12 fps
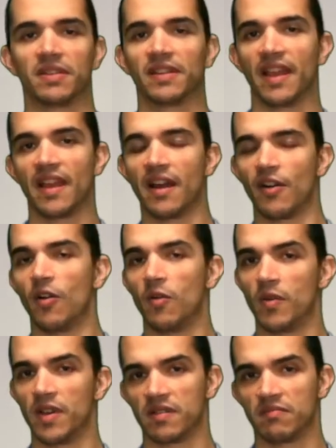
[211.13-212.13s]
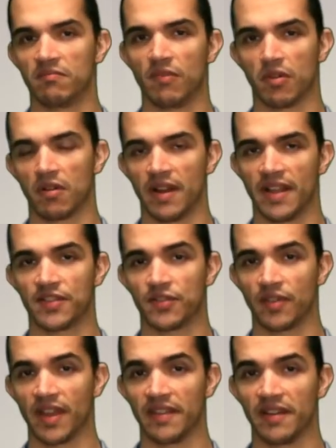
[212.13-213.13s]
but they are always more or less
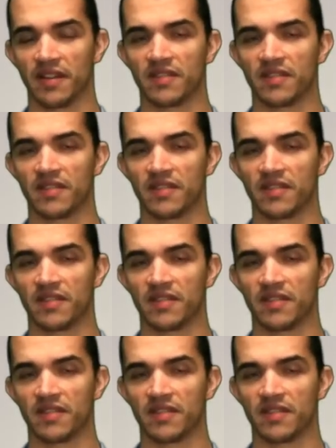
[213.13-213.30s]
together.